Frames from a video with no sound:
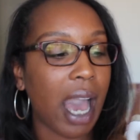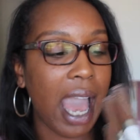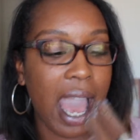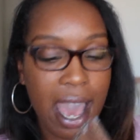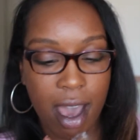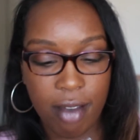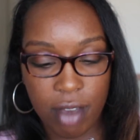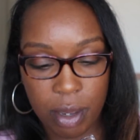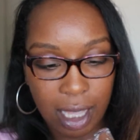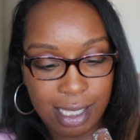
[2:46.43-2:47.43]
I
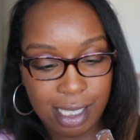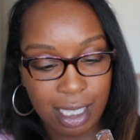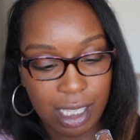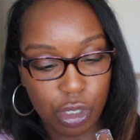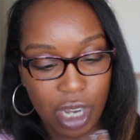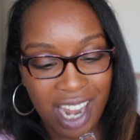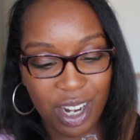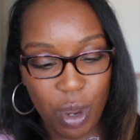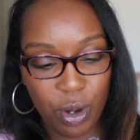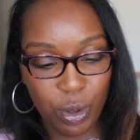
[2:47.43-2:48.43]
have, let's see, let's try
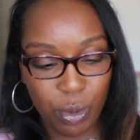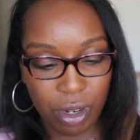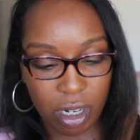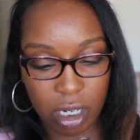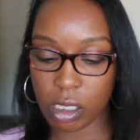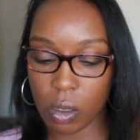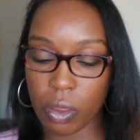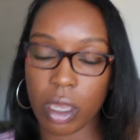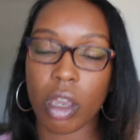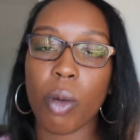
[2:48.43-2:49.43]
to go in order.
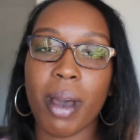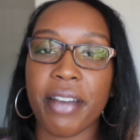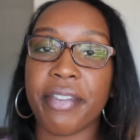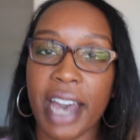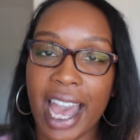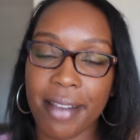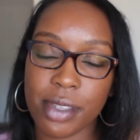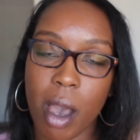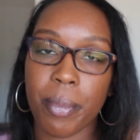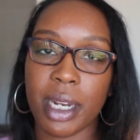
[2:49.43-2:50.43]
So they go by 5,
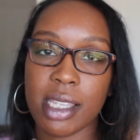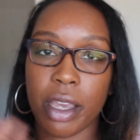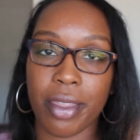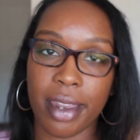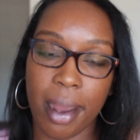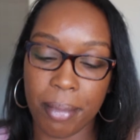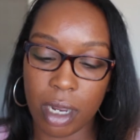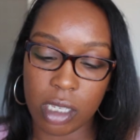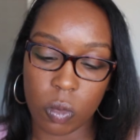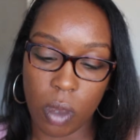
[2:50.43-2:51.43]
so I'm going to tell you the
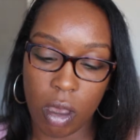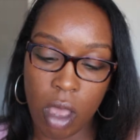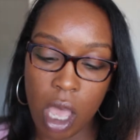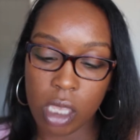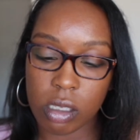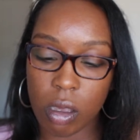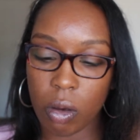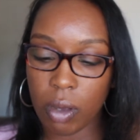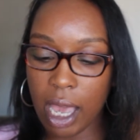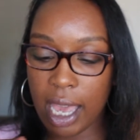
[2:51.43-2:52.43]
number as well.
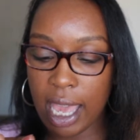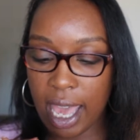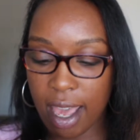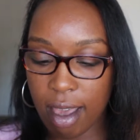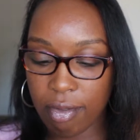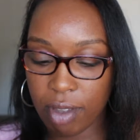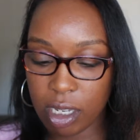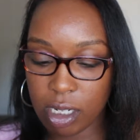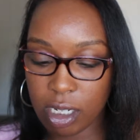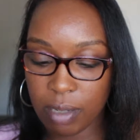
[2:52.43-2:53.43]
So I
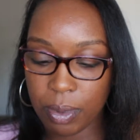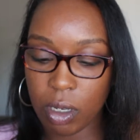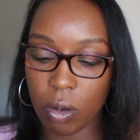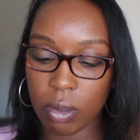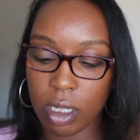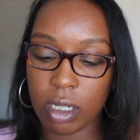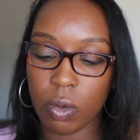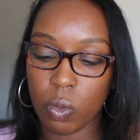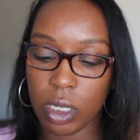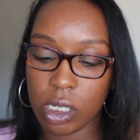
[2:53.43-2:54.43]
have deep
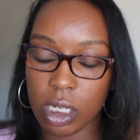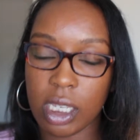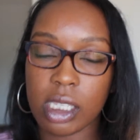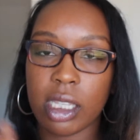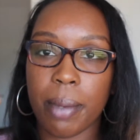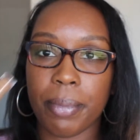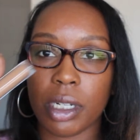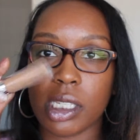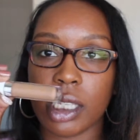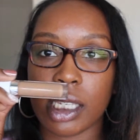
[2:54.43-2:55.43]
golden, which is
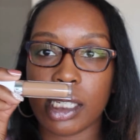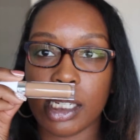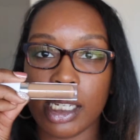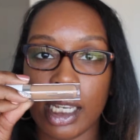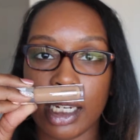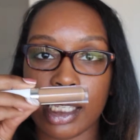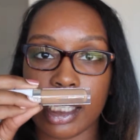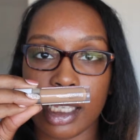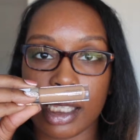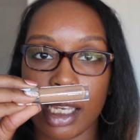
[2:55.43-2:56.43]
number 60 and is
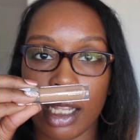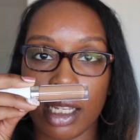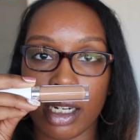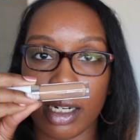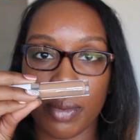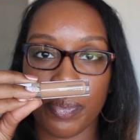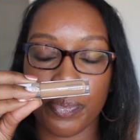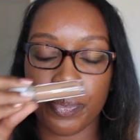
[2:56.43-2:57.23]
this color.